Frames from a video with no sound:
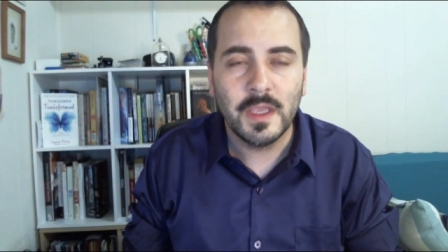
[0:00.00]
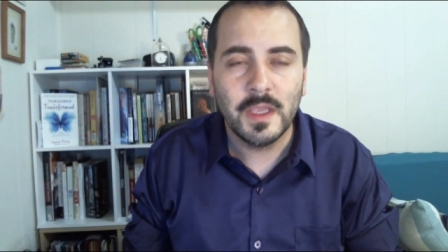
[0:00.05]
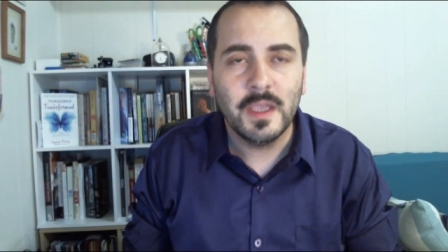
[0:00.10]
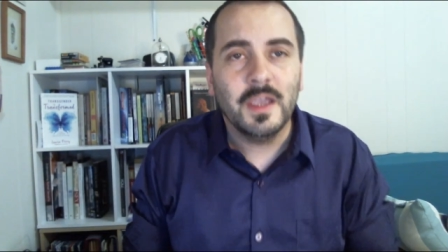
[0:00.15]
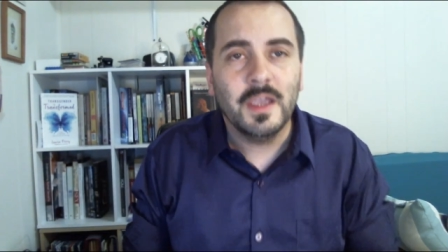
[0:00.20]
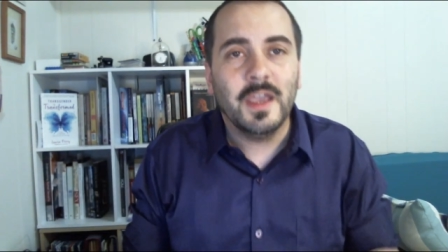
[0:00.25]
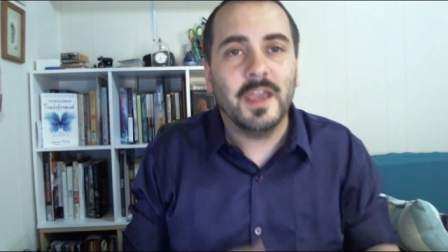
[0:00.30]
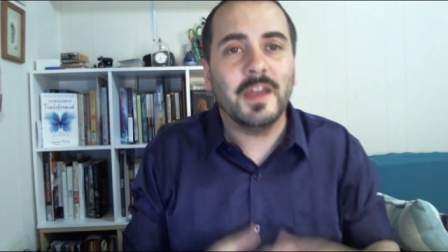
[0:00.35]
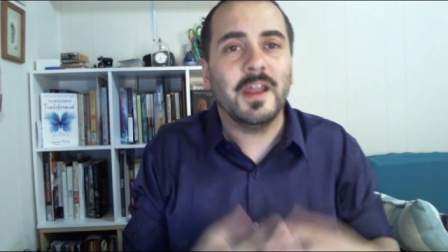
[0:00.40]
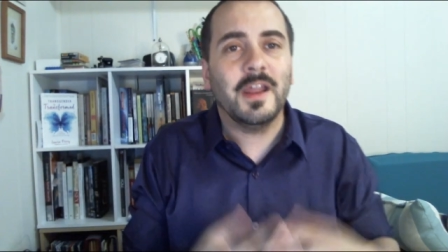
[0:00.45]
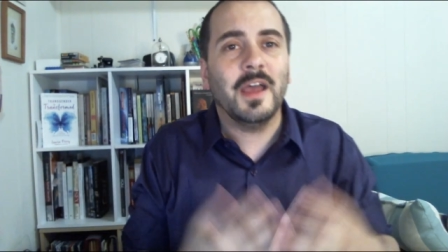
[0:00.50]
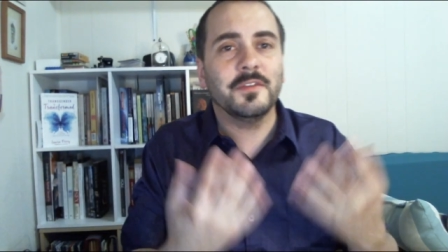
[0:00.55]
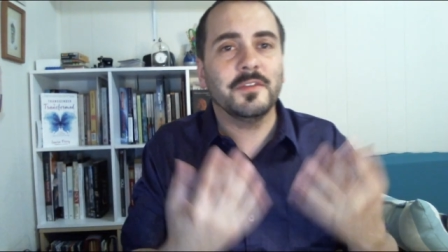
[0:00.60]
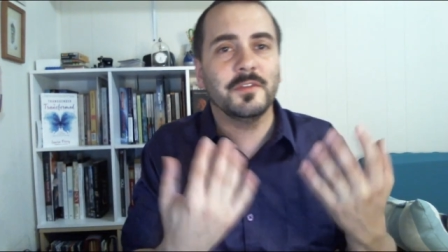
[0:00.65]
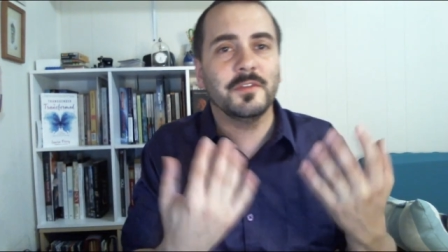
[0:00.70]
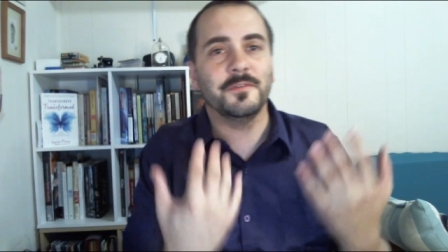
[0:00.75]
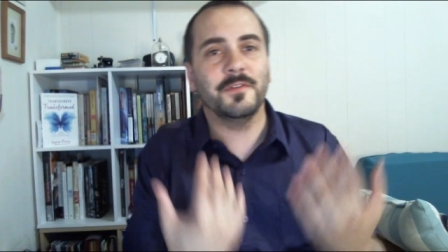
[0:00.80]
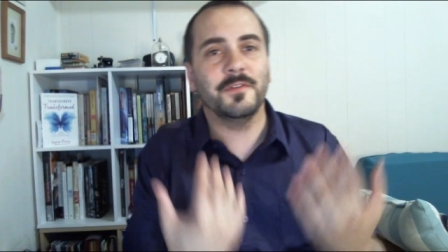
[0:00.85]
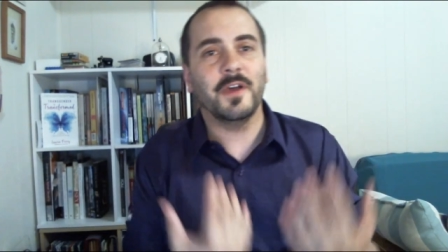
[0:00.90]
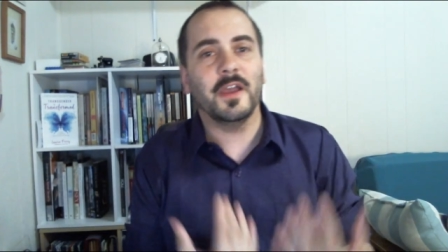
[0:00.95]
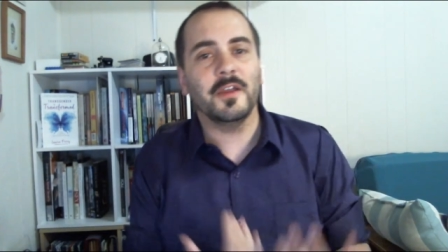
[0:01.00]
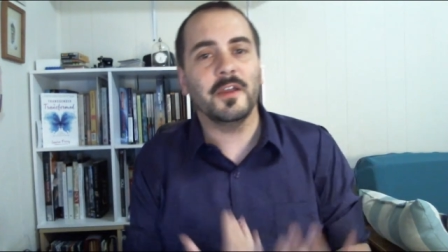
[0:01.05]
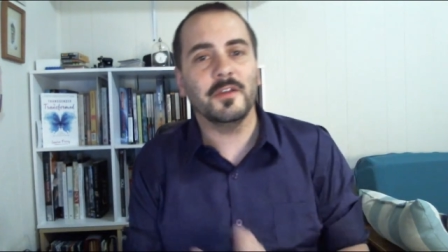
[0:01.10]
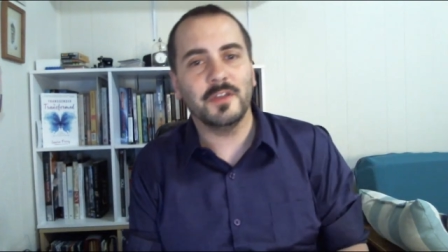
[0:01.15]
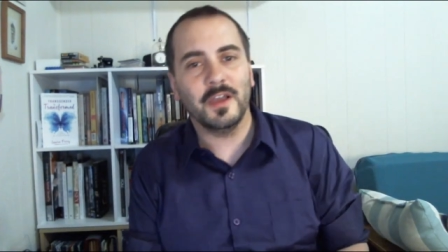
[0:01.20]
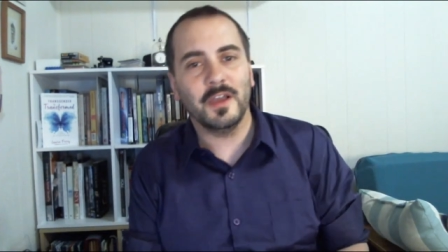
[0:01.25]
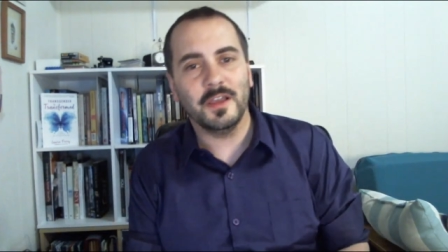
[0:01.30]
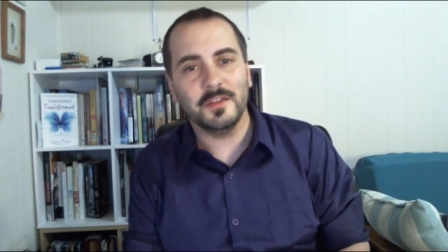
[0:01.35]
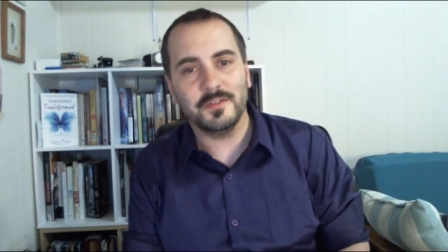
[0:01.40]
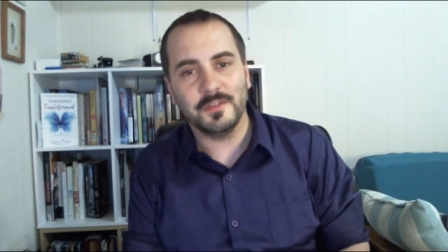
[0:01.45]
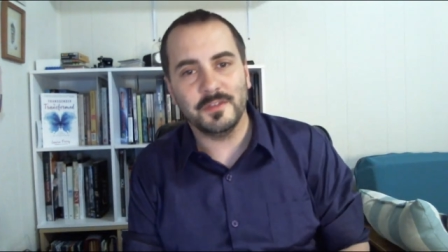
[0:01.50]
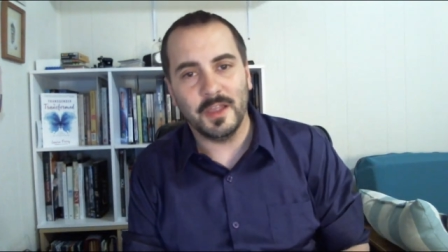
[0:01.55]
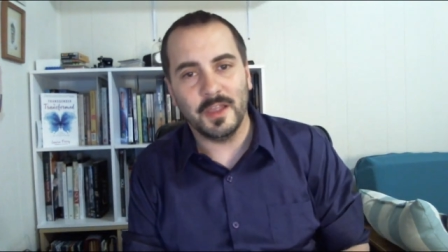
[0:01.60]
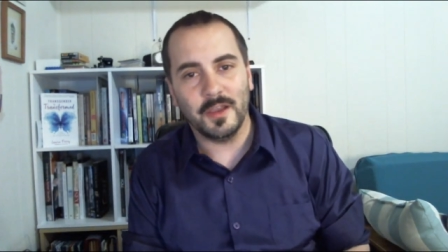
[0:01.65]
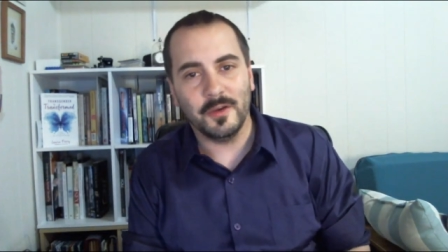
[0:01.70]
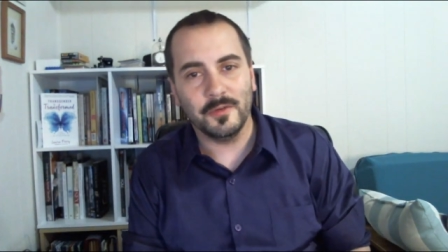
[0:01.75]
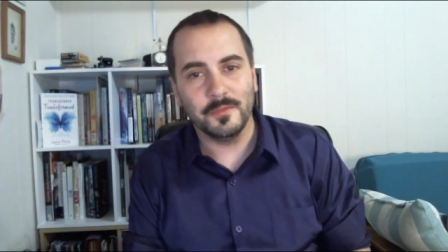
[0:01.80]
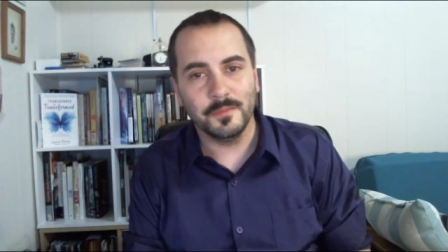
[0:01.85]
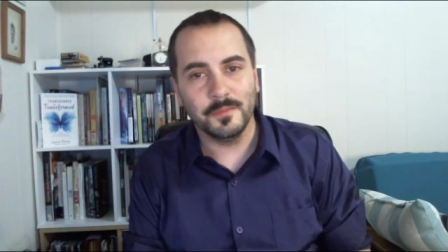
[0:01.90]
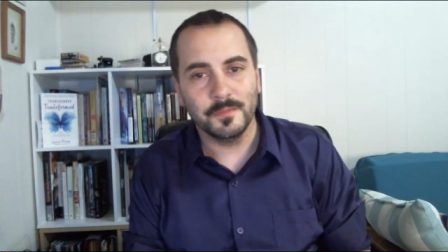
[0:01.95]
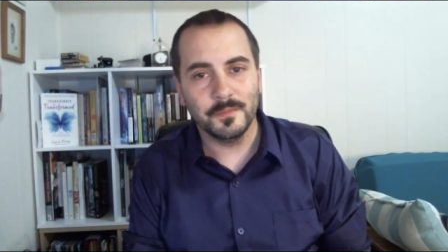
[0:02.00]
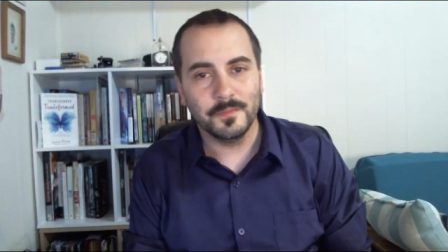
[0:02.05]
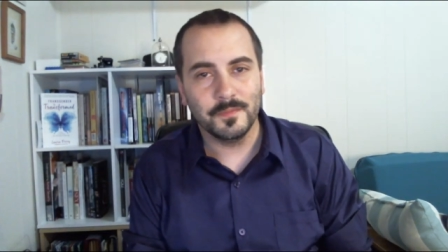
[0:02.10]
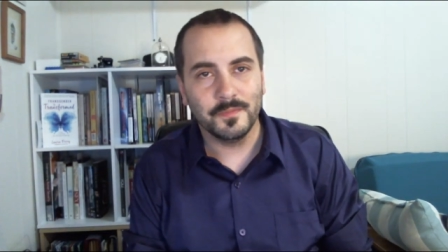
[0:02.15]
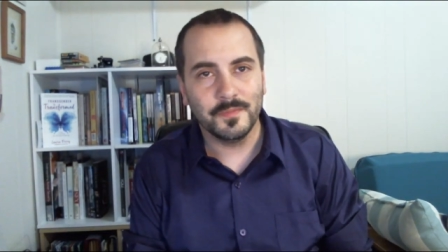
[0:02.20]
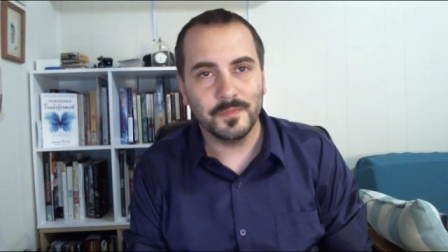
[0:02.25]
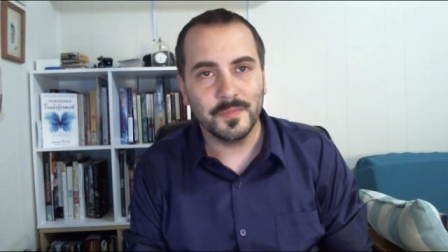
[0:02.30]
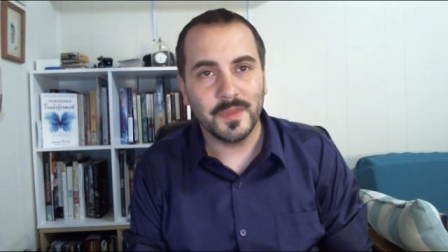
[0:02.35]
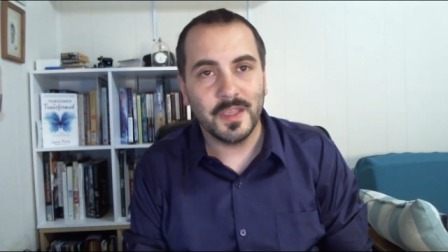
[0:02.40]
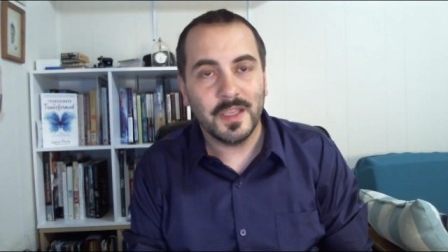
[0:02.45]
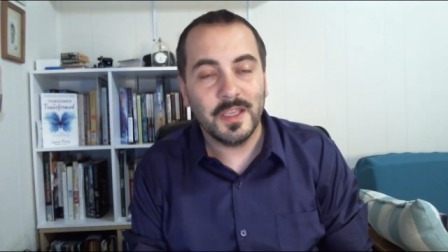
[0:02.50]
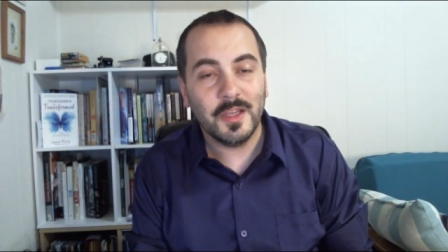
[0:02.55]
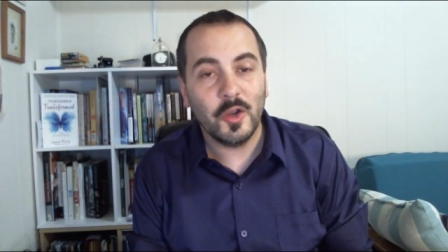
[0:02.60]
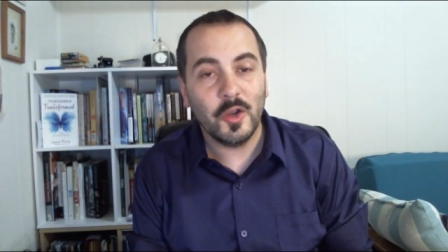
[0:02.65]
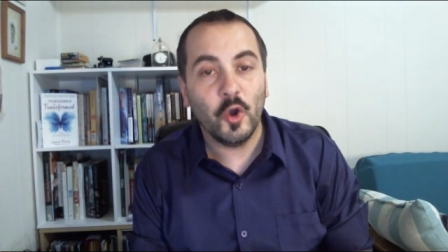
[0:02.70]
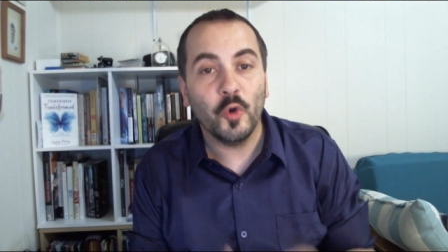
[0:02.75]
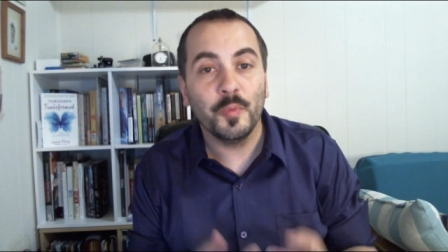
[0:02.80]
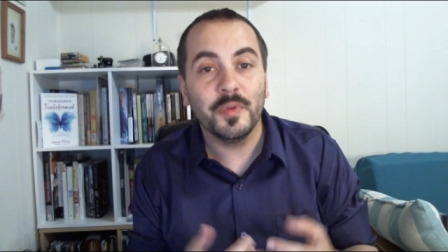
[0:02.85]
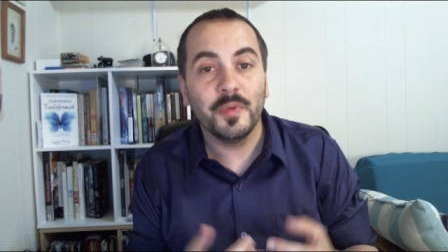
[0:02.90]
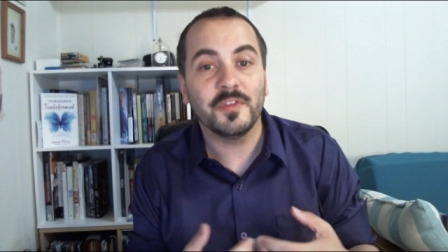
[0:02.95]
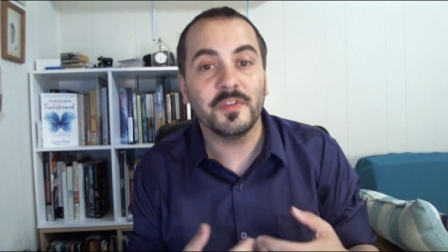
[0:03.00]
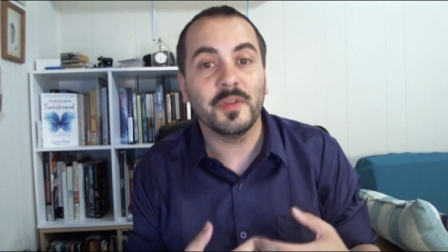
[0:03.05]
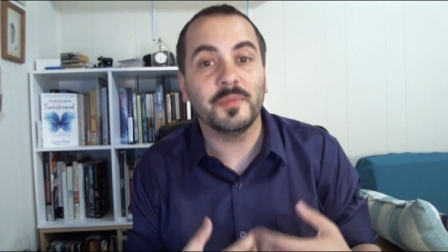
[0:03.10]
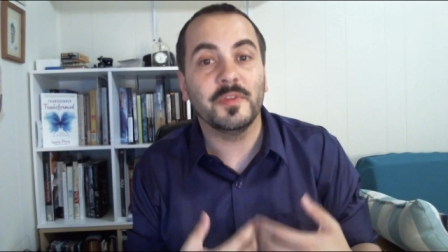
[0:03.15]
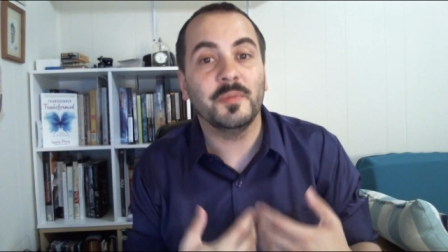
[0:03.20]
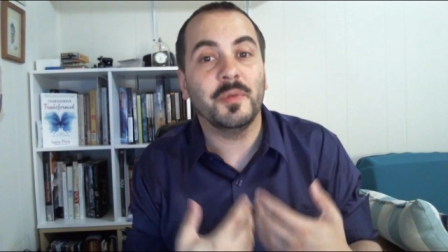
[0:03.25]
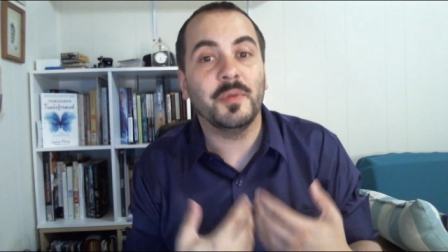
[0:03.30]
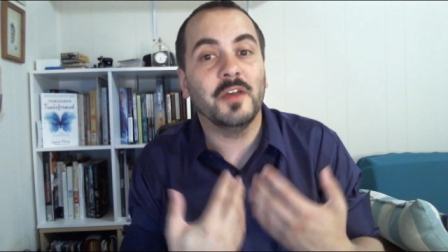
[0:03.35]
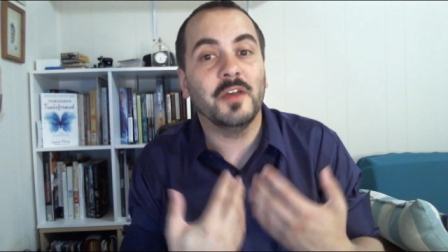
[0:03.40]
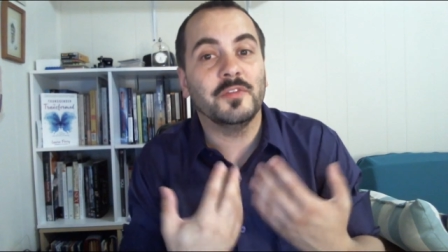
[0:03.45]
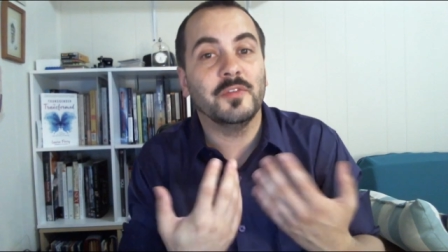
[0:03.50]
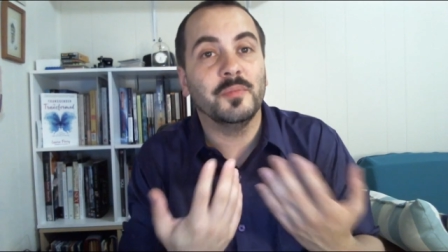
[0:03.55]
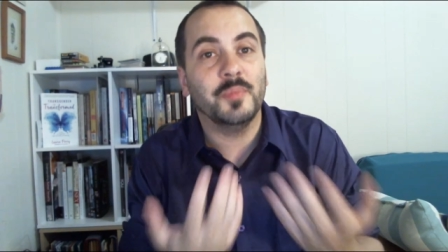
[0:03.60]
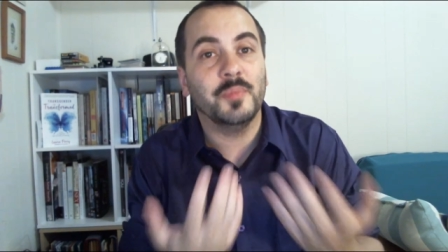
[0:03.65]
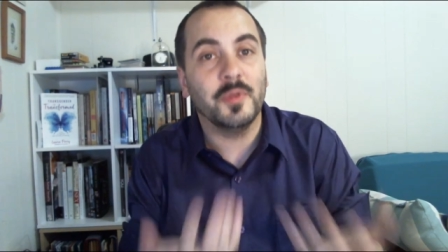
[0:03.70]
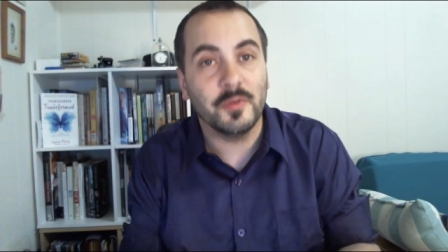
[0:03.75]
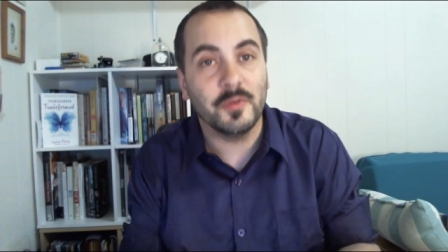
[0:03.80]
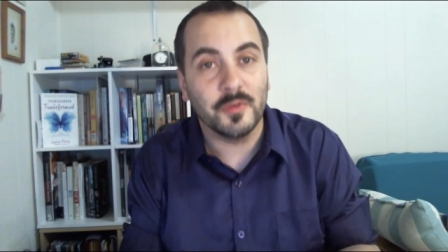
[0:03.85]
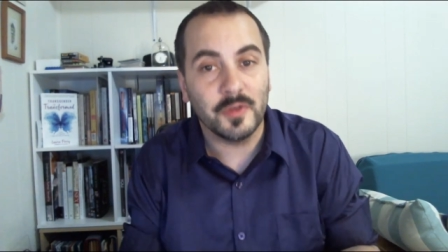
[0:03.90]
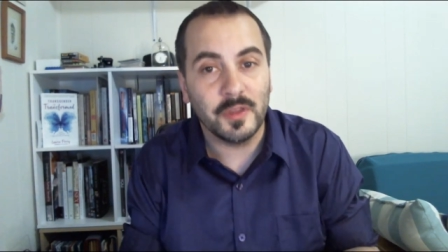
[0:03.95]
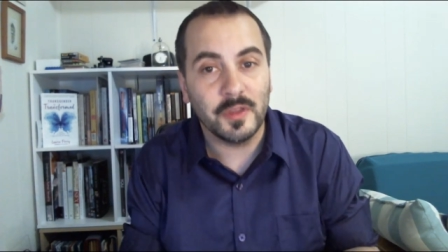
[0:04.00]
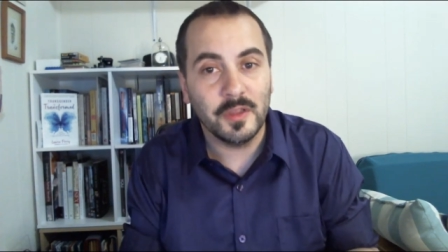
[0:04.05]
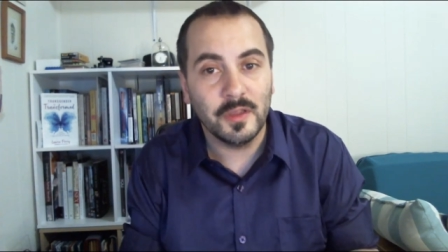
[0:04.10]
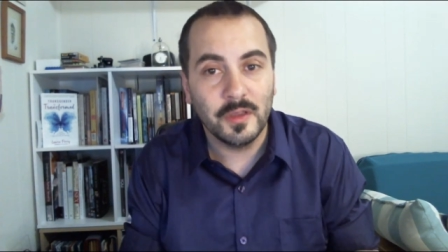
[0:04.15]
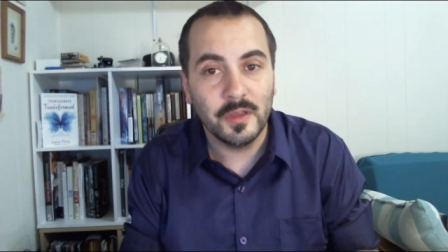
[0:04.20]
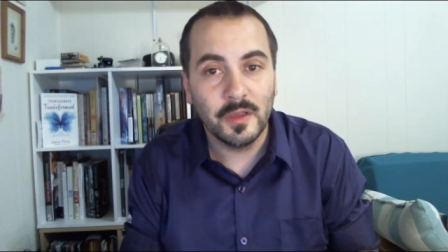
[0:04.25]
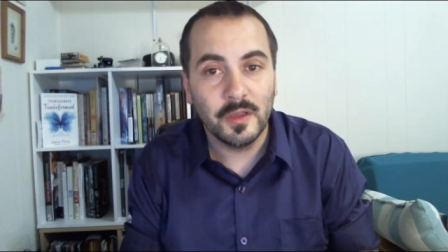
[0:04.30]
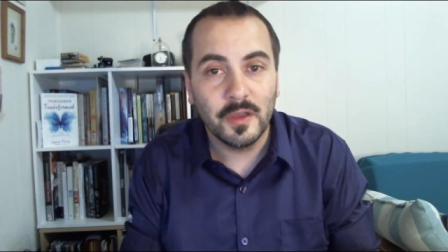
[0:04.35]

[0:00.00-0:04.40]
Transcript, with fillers: And as the fire dies down, it opens up the possibility